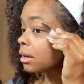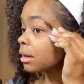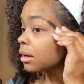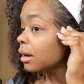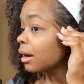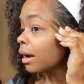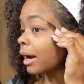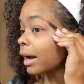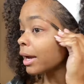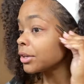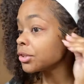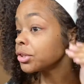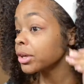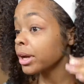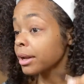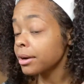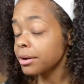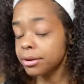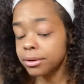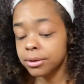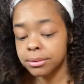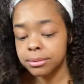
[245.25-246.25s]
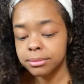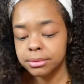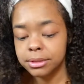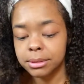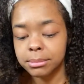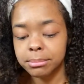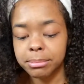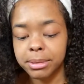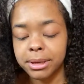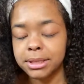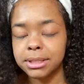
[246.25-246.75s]
eyeshadow, some
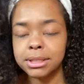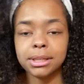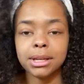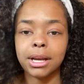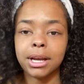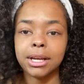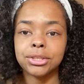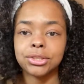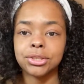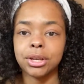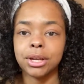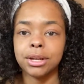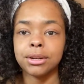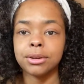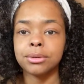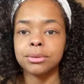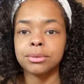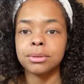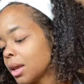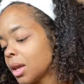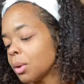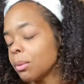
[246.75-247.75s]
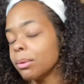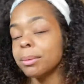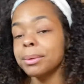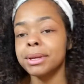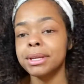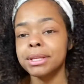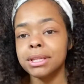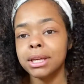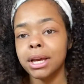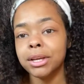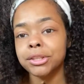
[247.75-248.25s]
basic eyeshadow. When we get
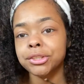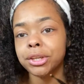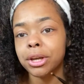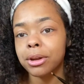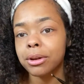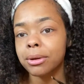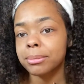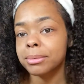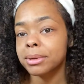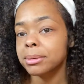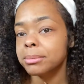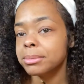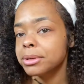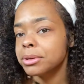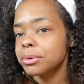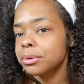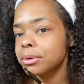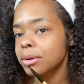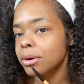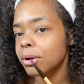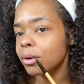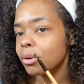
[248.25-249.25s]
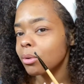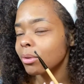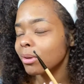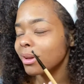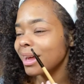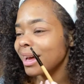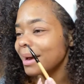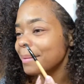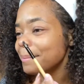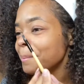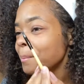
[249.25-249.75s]
to eyeshadow, I'm going to be doing a whole
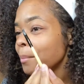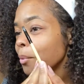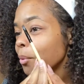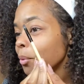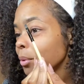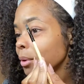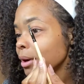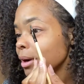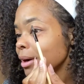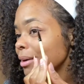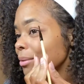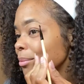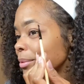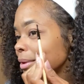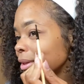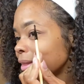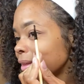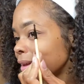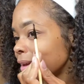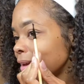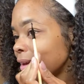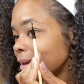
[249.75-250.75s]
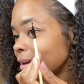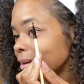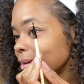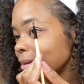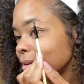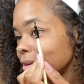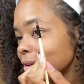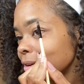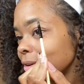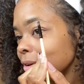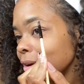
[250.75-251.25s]
lot more with it.
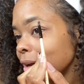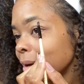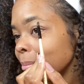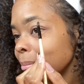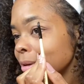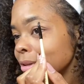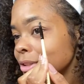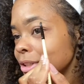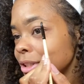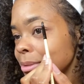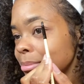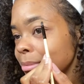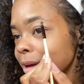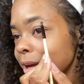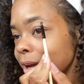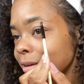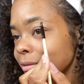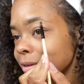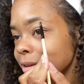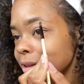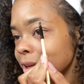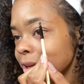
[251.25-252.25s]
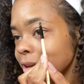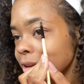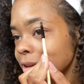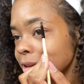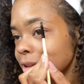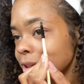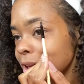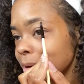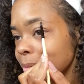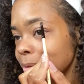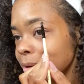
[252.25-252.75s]
You know, not just my everyday look
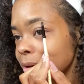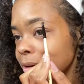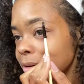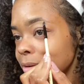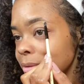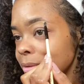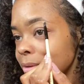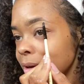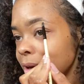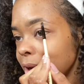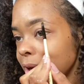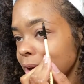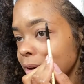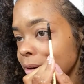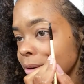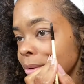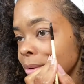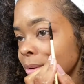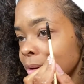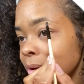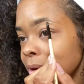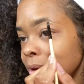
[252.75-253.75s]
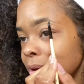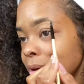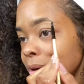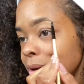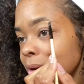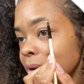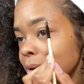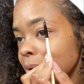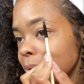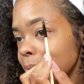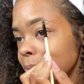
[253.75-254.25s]
that I'm going to do now.
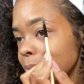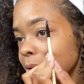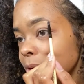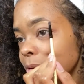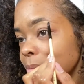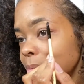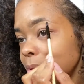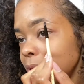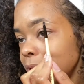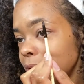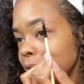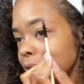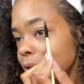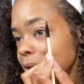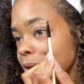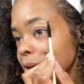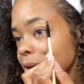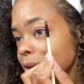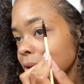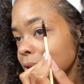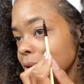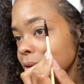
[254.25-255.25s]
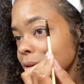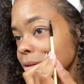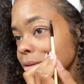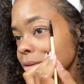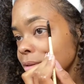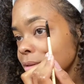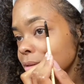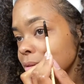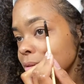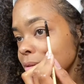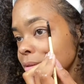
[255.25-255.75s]
We'll be
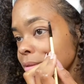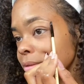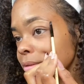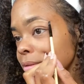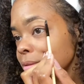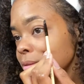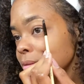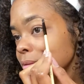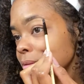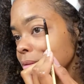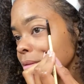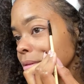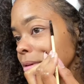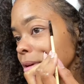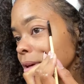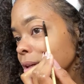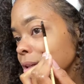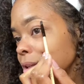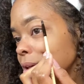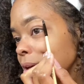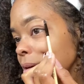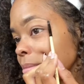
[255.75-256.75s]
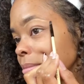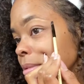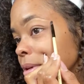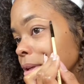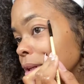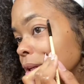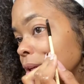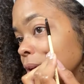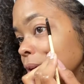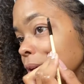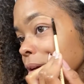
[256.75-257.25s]

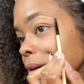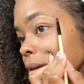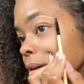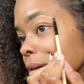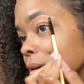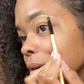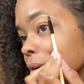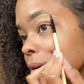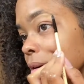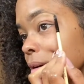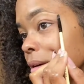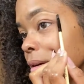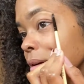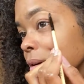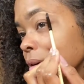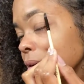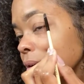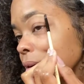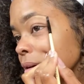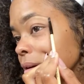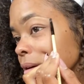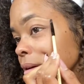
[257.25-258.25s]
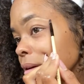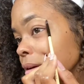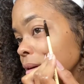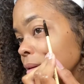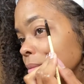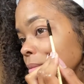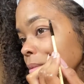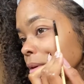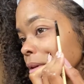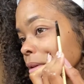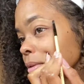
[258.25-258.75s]
attempting,
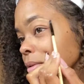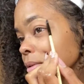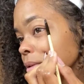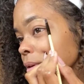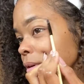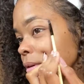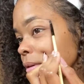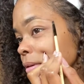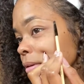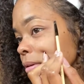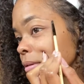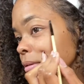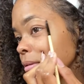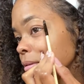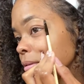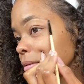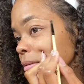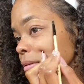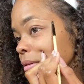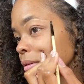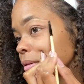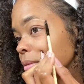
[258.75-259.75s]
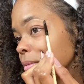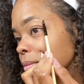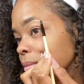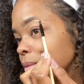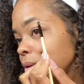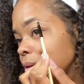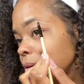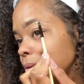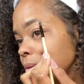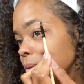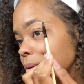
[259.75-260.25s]
what are those called? When
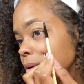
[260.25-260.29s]
you,